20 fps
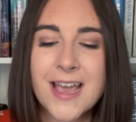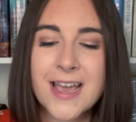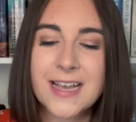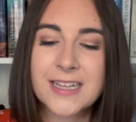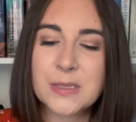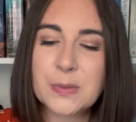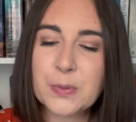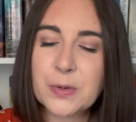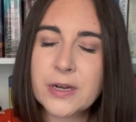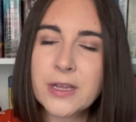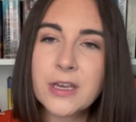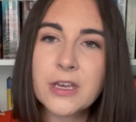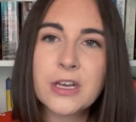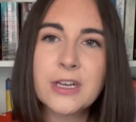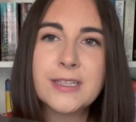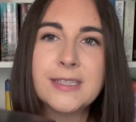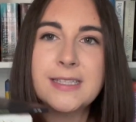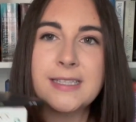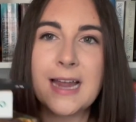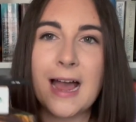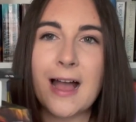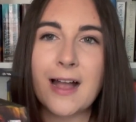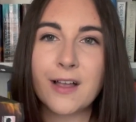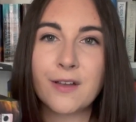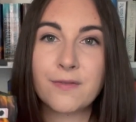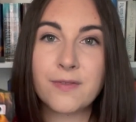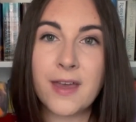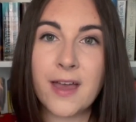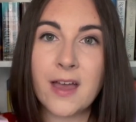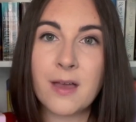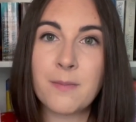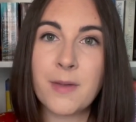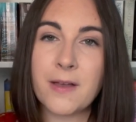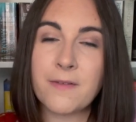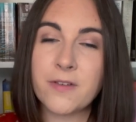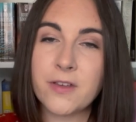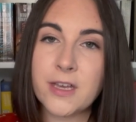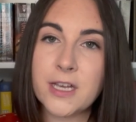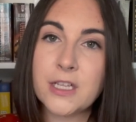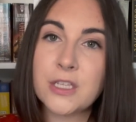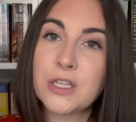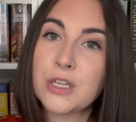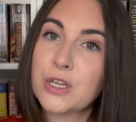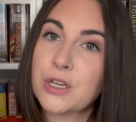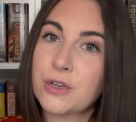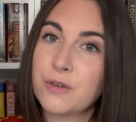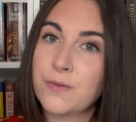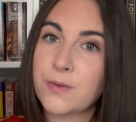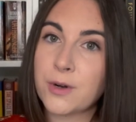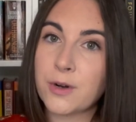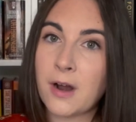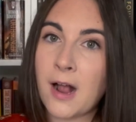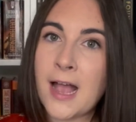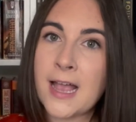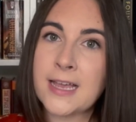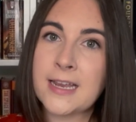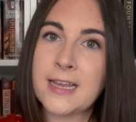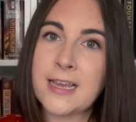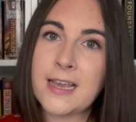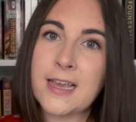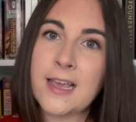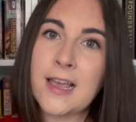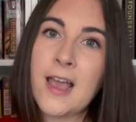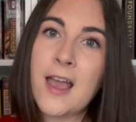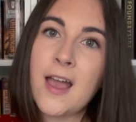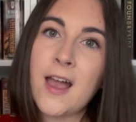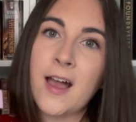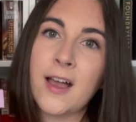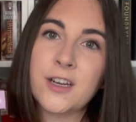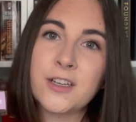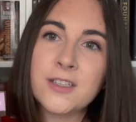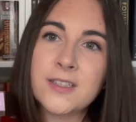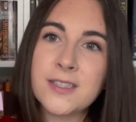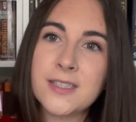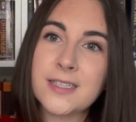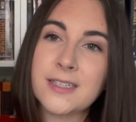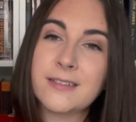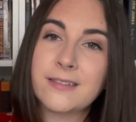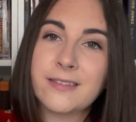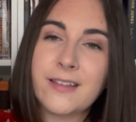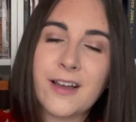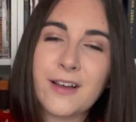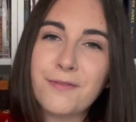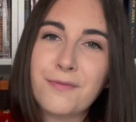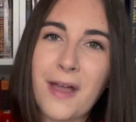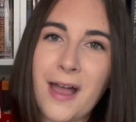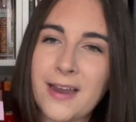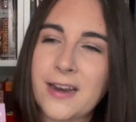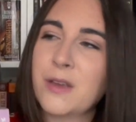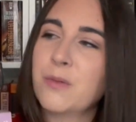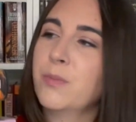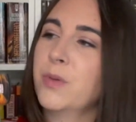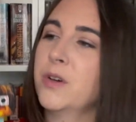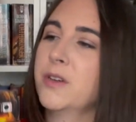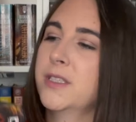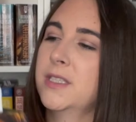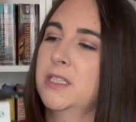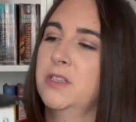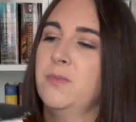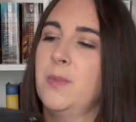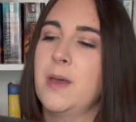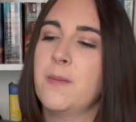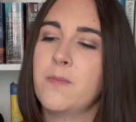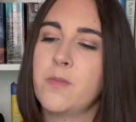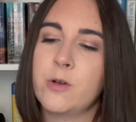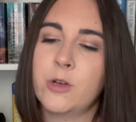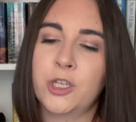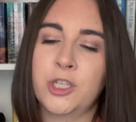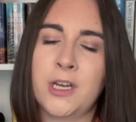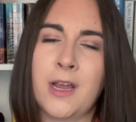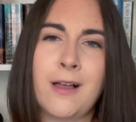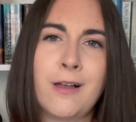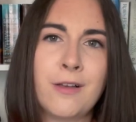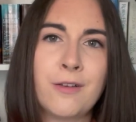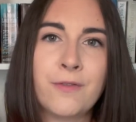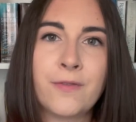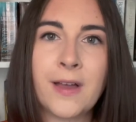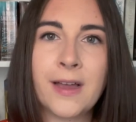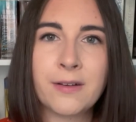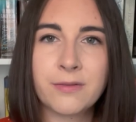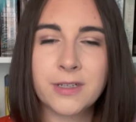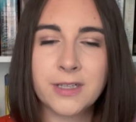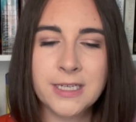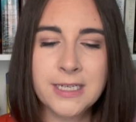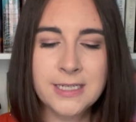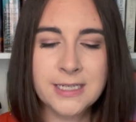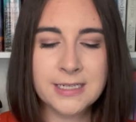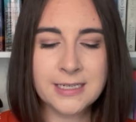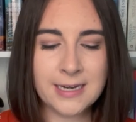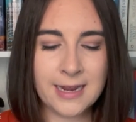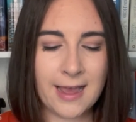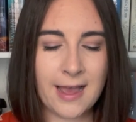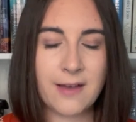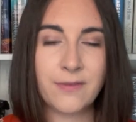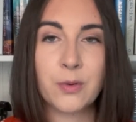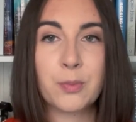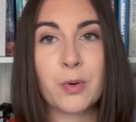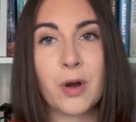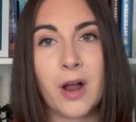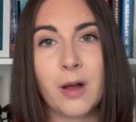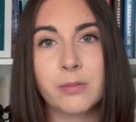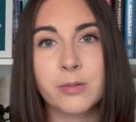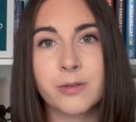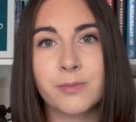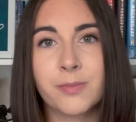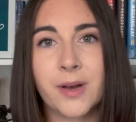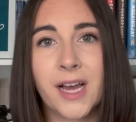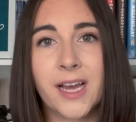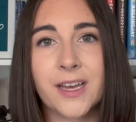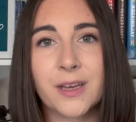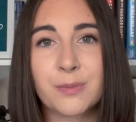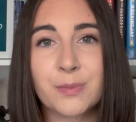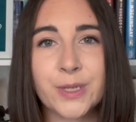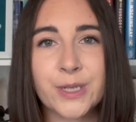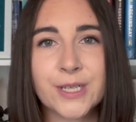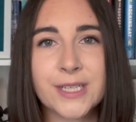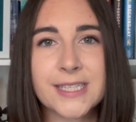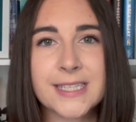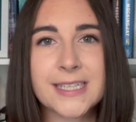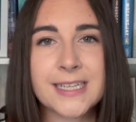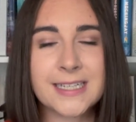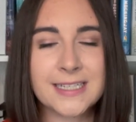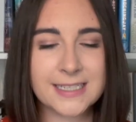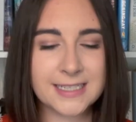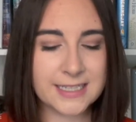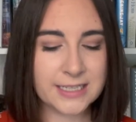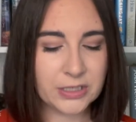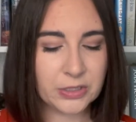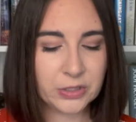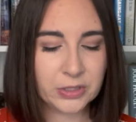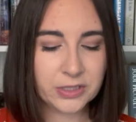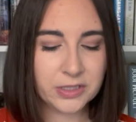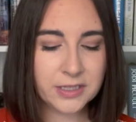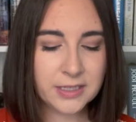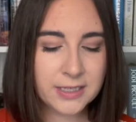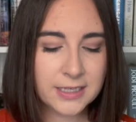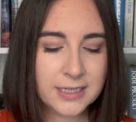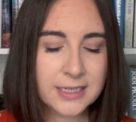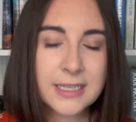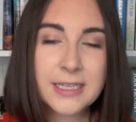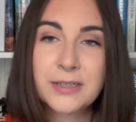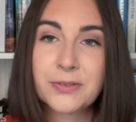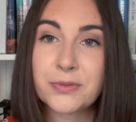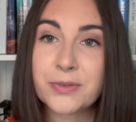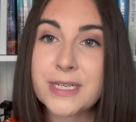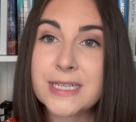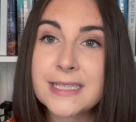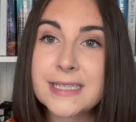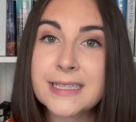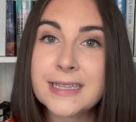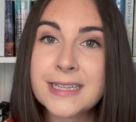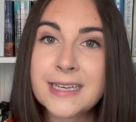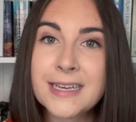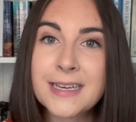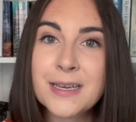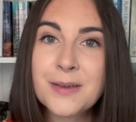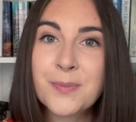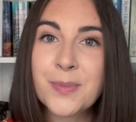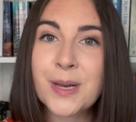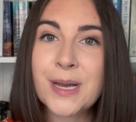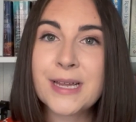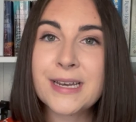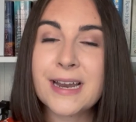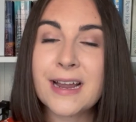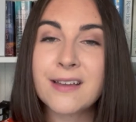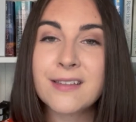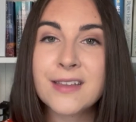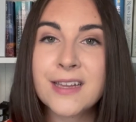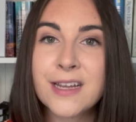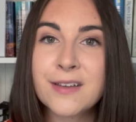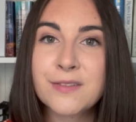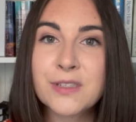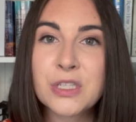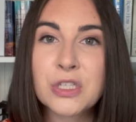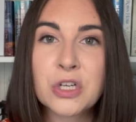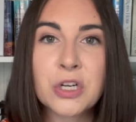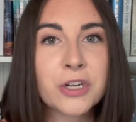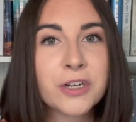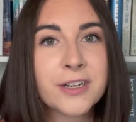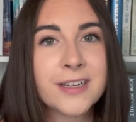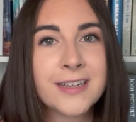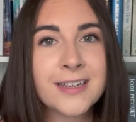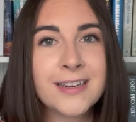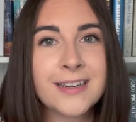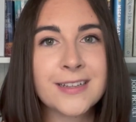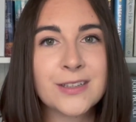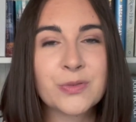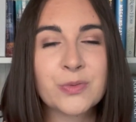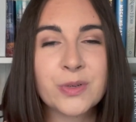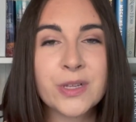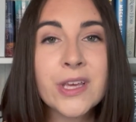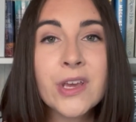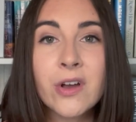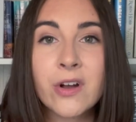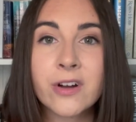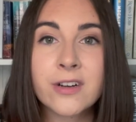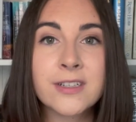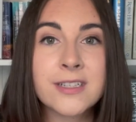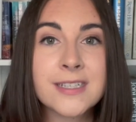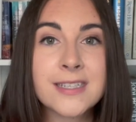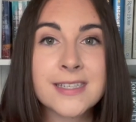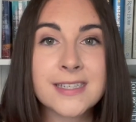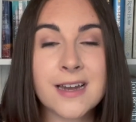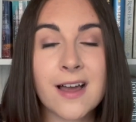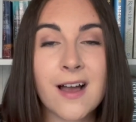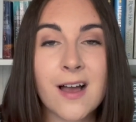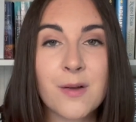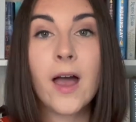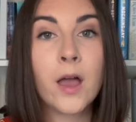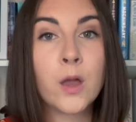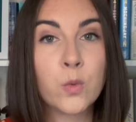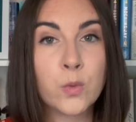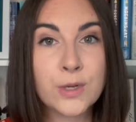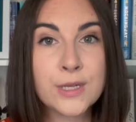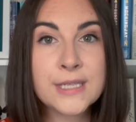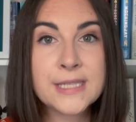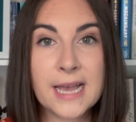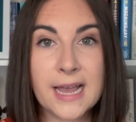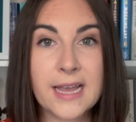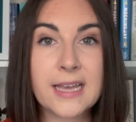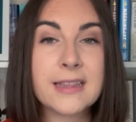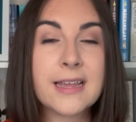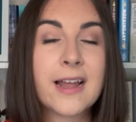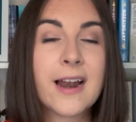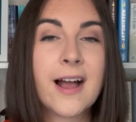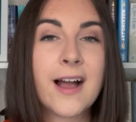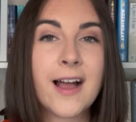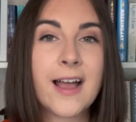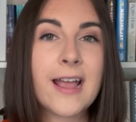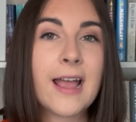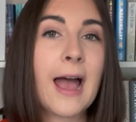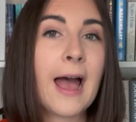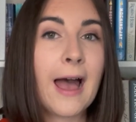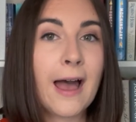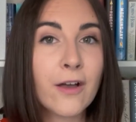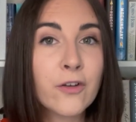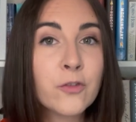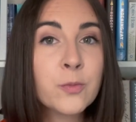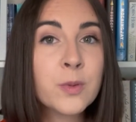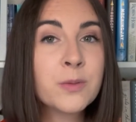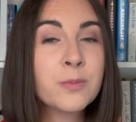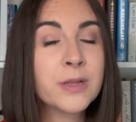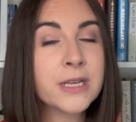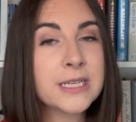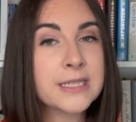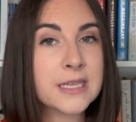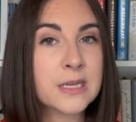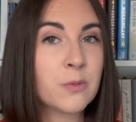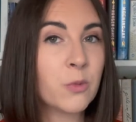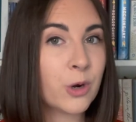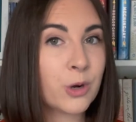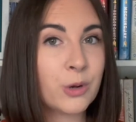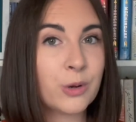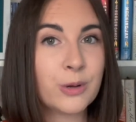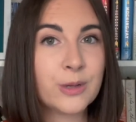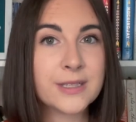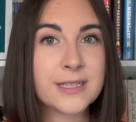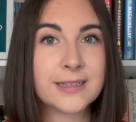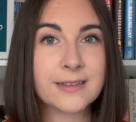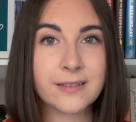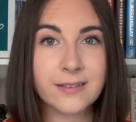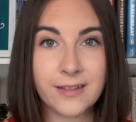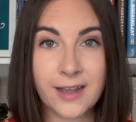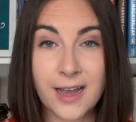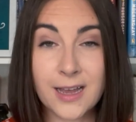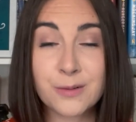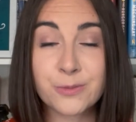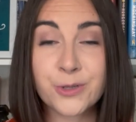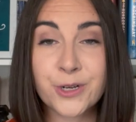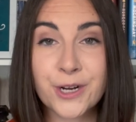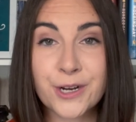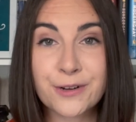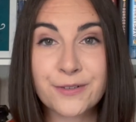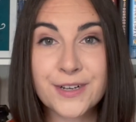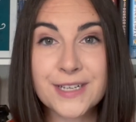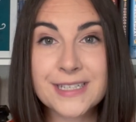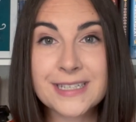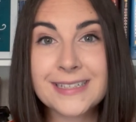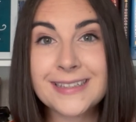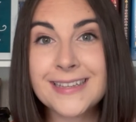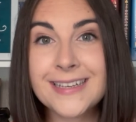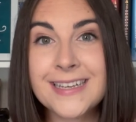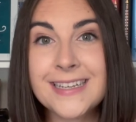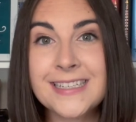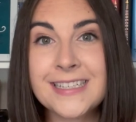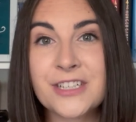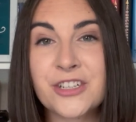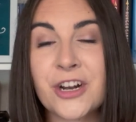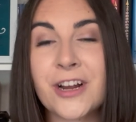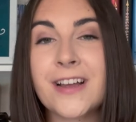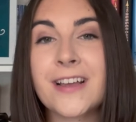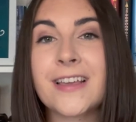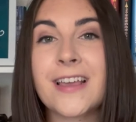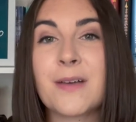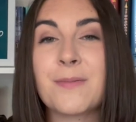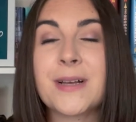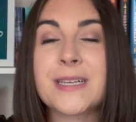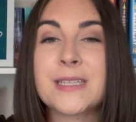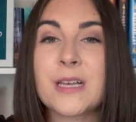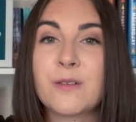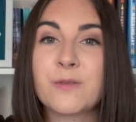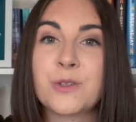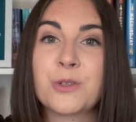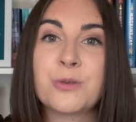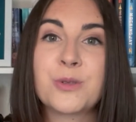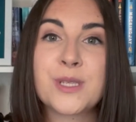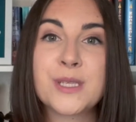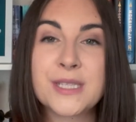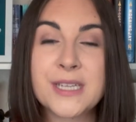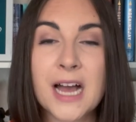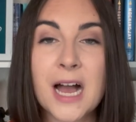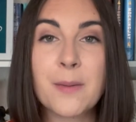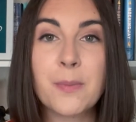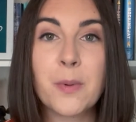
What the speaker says: It's a pretty good stack of them. I feel like it's a good variety. I just love adding books to my bookshelf. I really didn't have a problem buying books until recently, but now that I've started, it's really hard to stop. I will say that I have been placing more holds at the library recently to try and get myself to stop